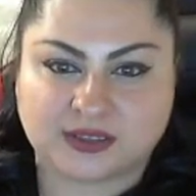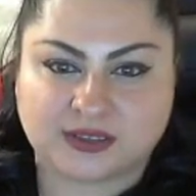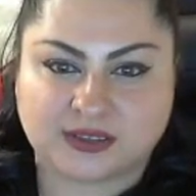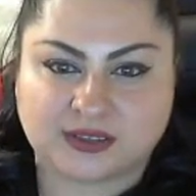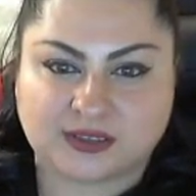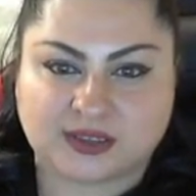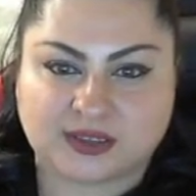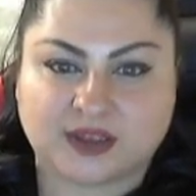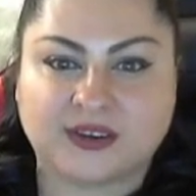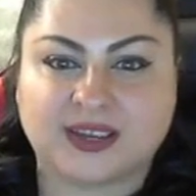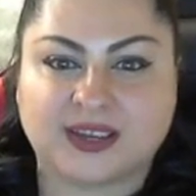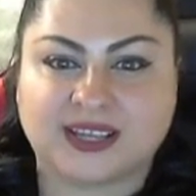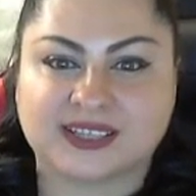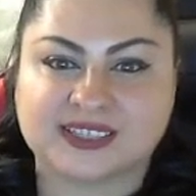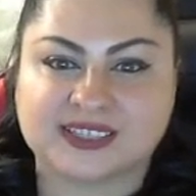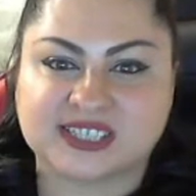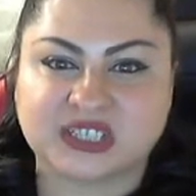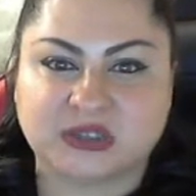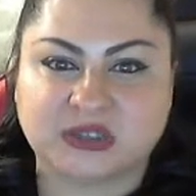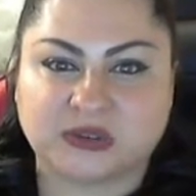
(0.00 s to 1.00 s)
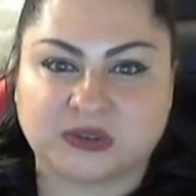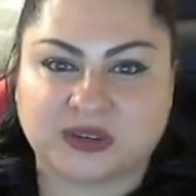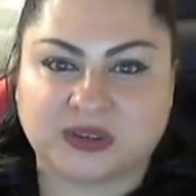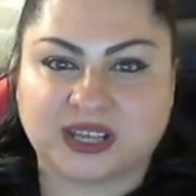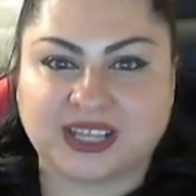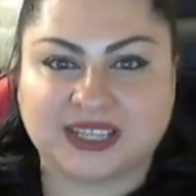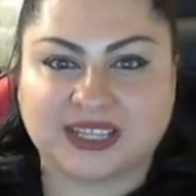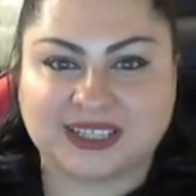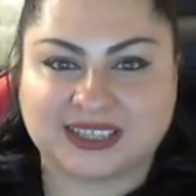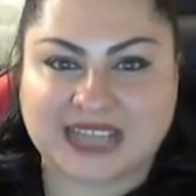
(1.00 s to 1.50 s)
Alright, so
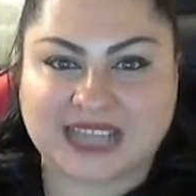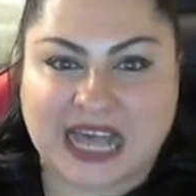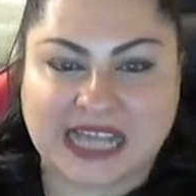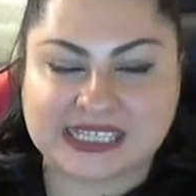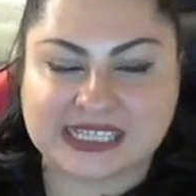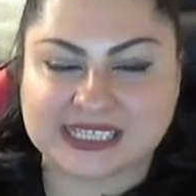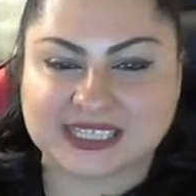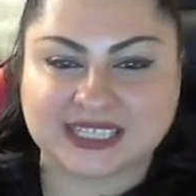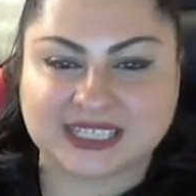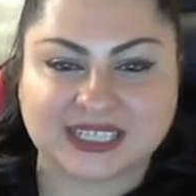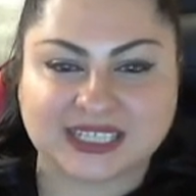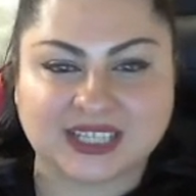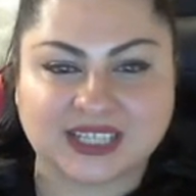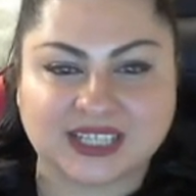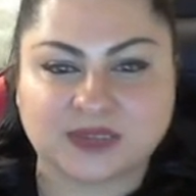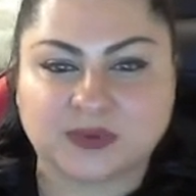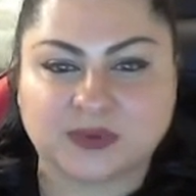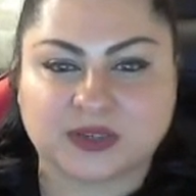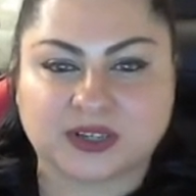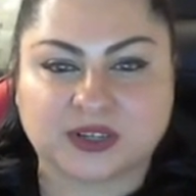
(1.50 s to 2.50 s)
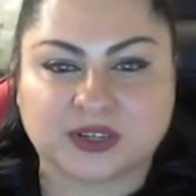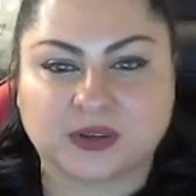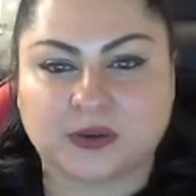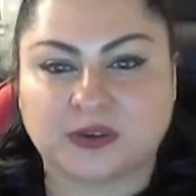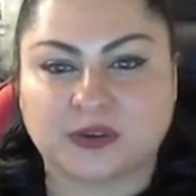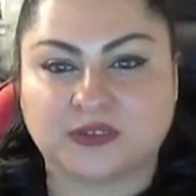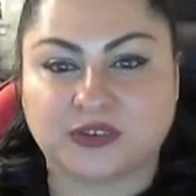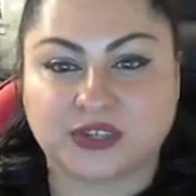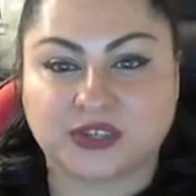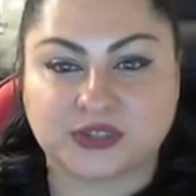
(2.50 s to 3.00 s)
lastly, we're going to go
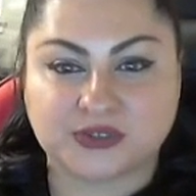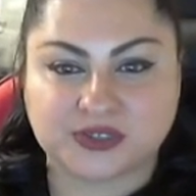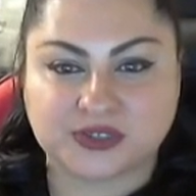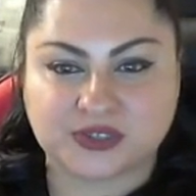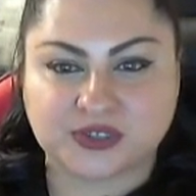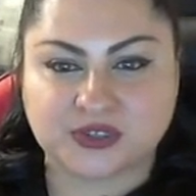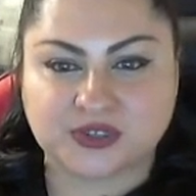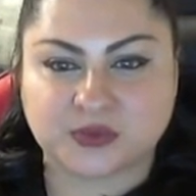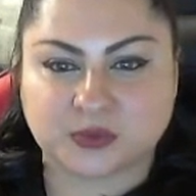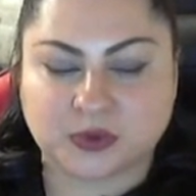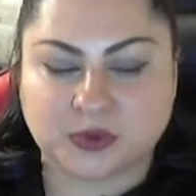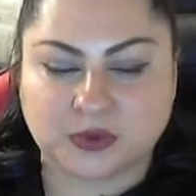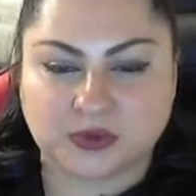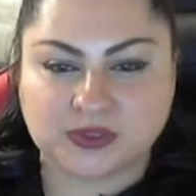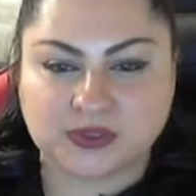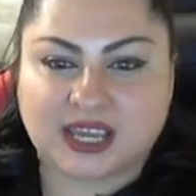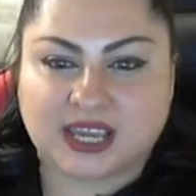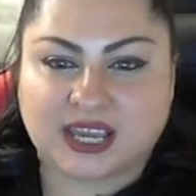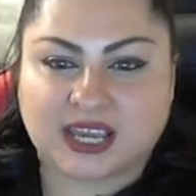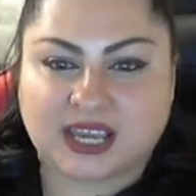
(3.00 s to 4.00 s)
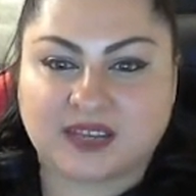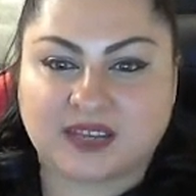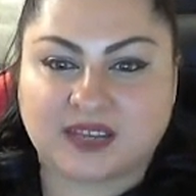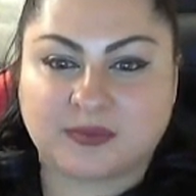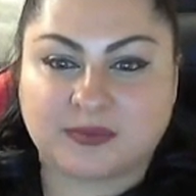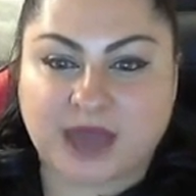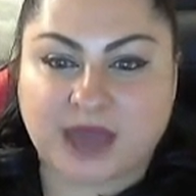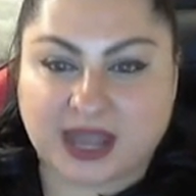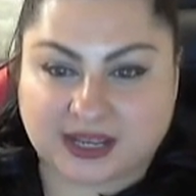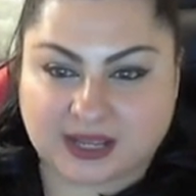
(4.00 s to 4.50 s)
over users, roles, and
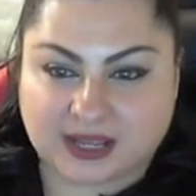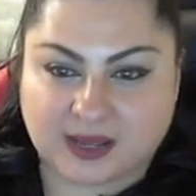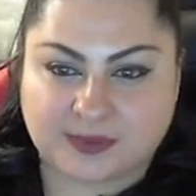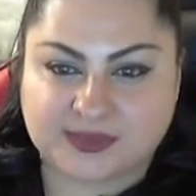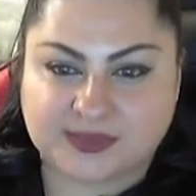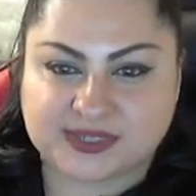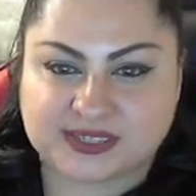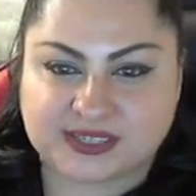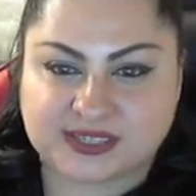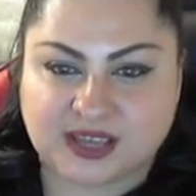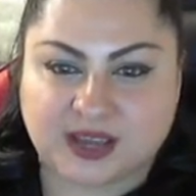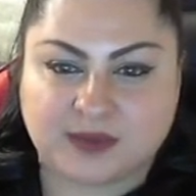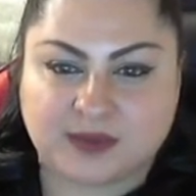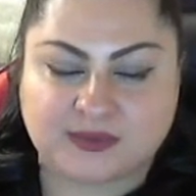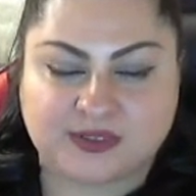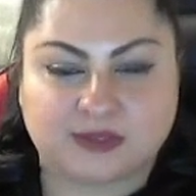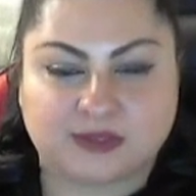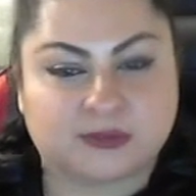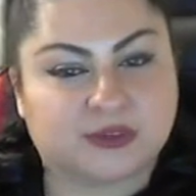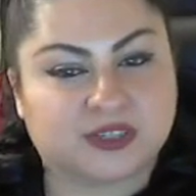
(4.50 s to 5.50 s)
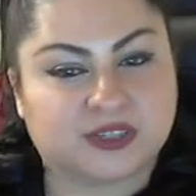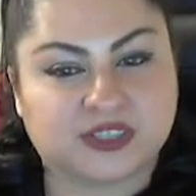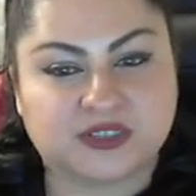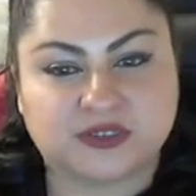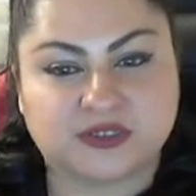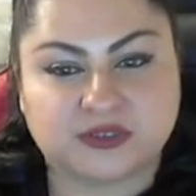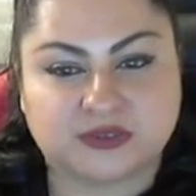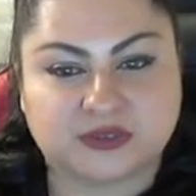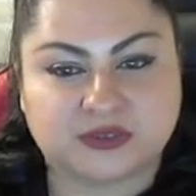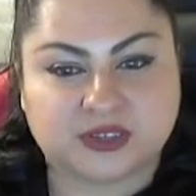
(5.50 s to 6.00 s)
backups. So I'm going
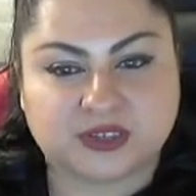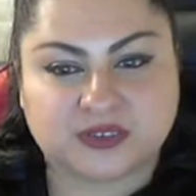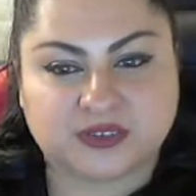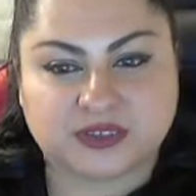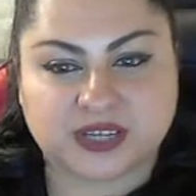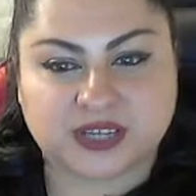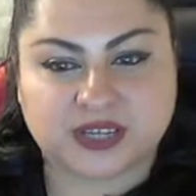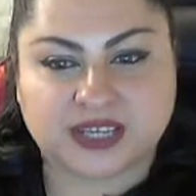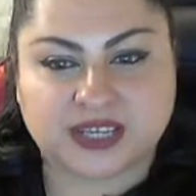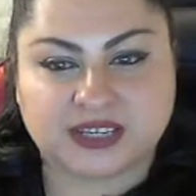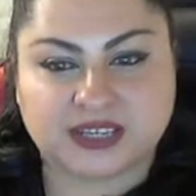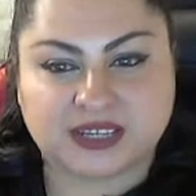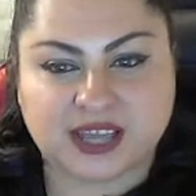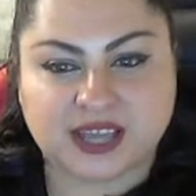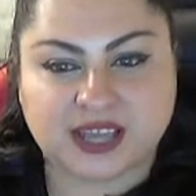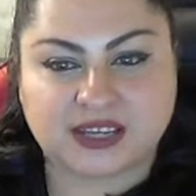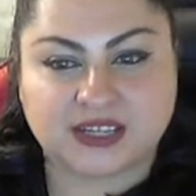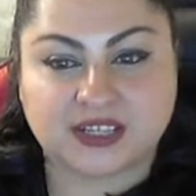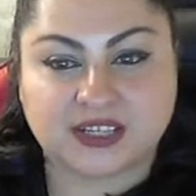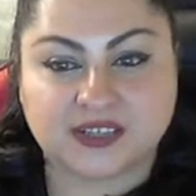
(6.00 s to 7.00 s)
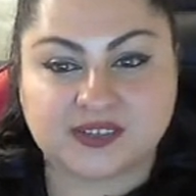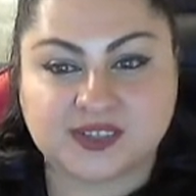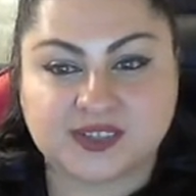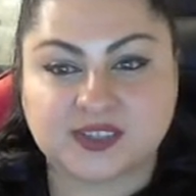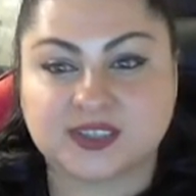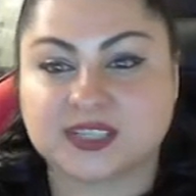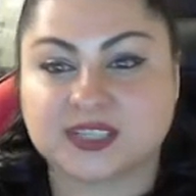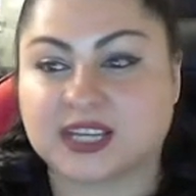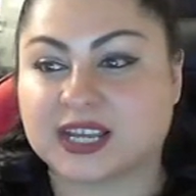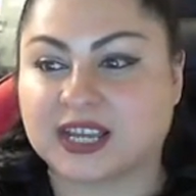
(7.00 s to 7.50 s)
to create and edit user,
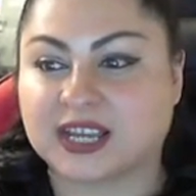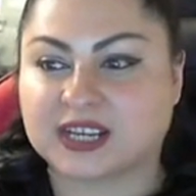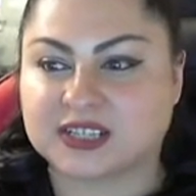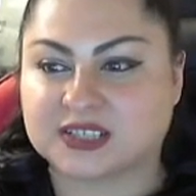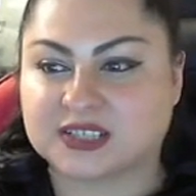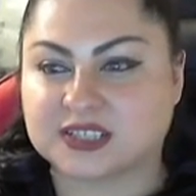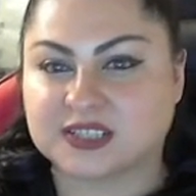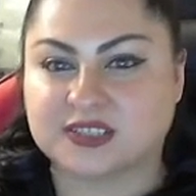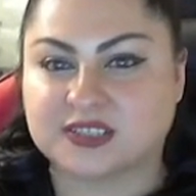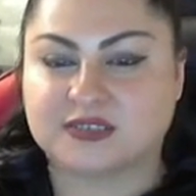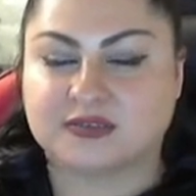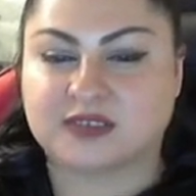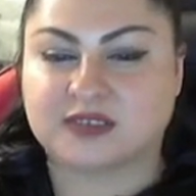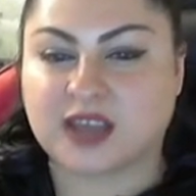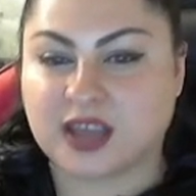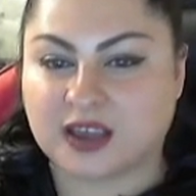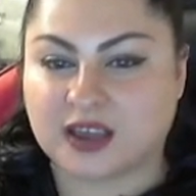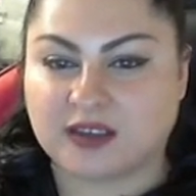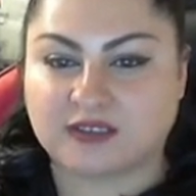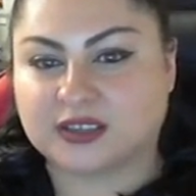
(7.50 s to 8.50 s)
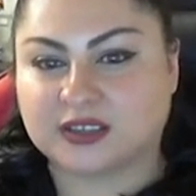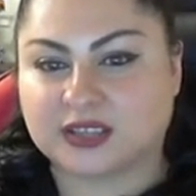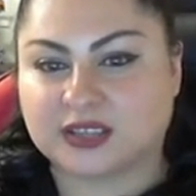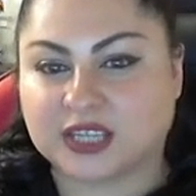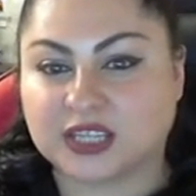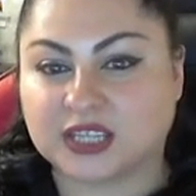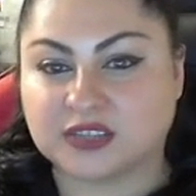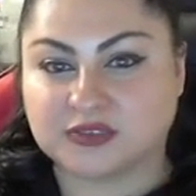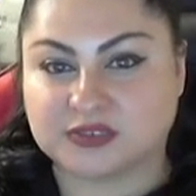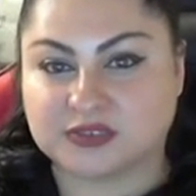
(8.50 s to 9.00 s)
and I actually do have a
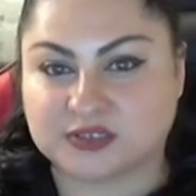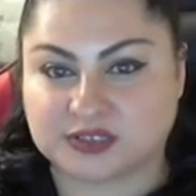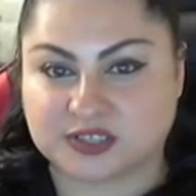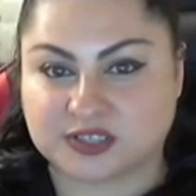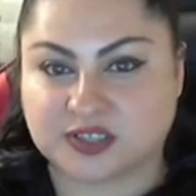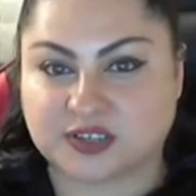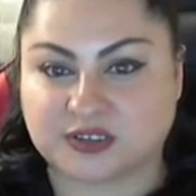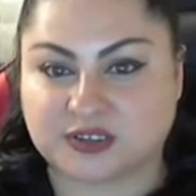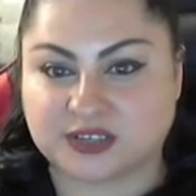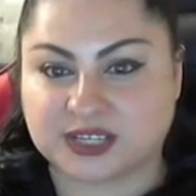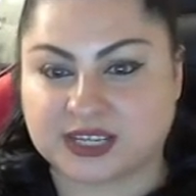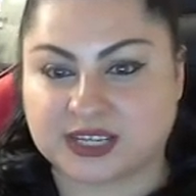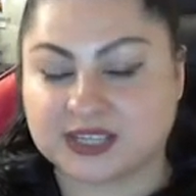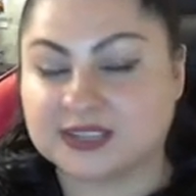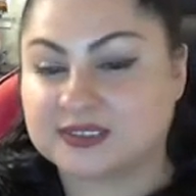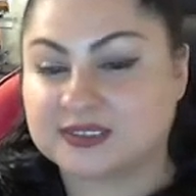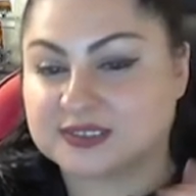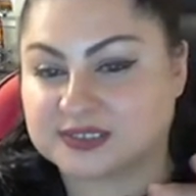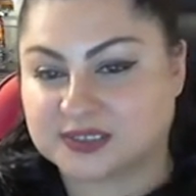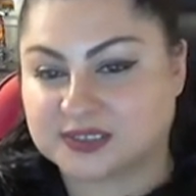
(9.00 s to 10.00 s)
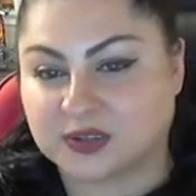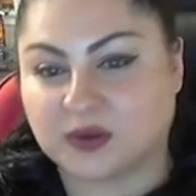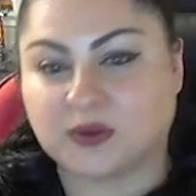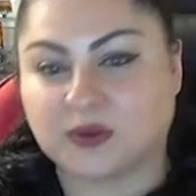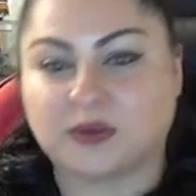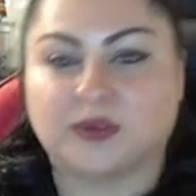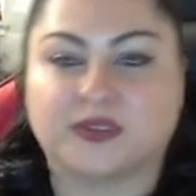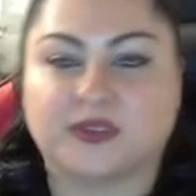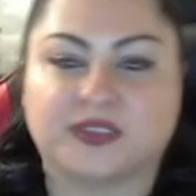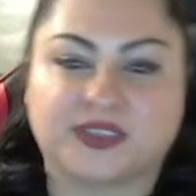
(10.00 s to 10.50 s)
user to create,
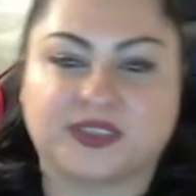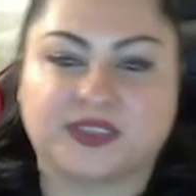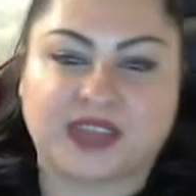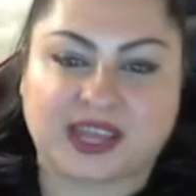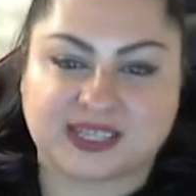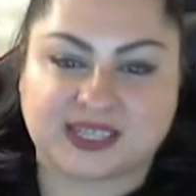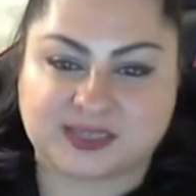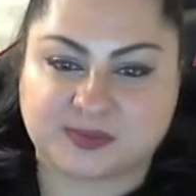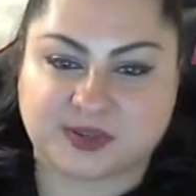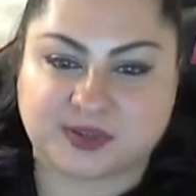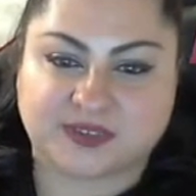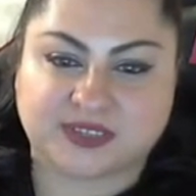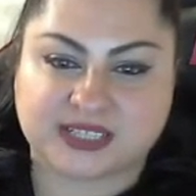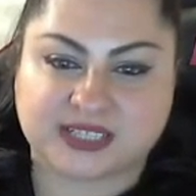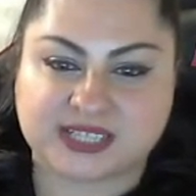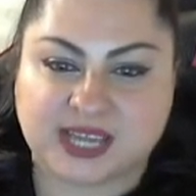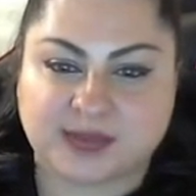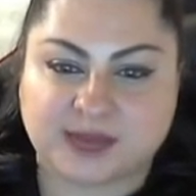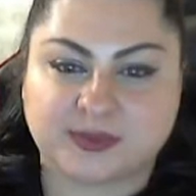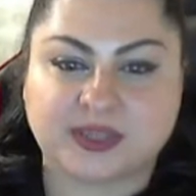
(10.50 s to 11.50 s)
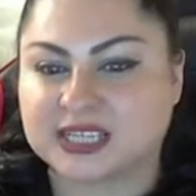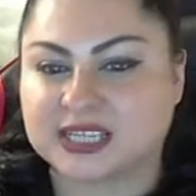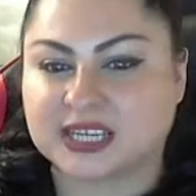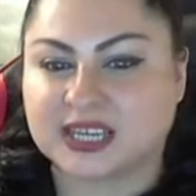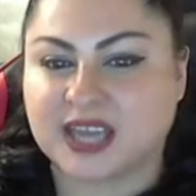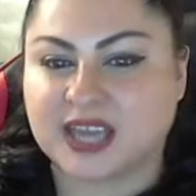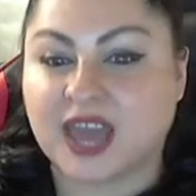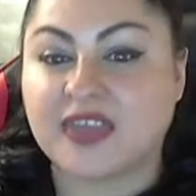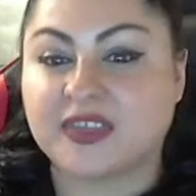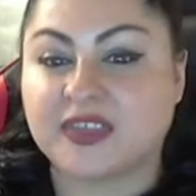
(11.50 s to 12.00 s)
so that's perfect timing.
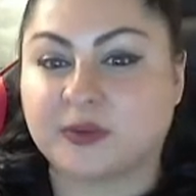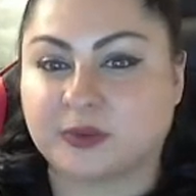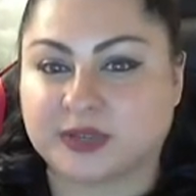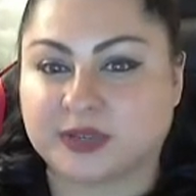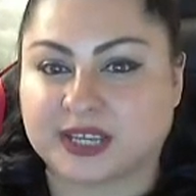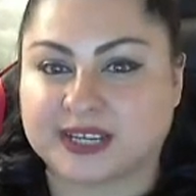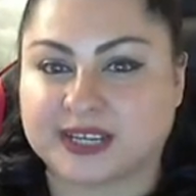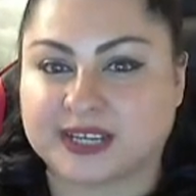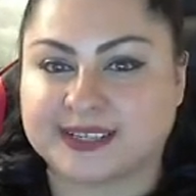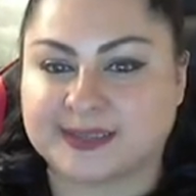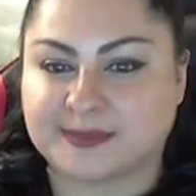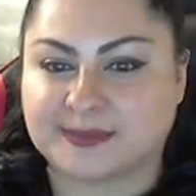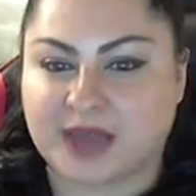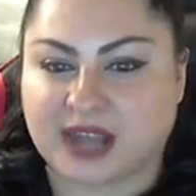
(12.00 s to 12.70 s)
And then we'll get into backups.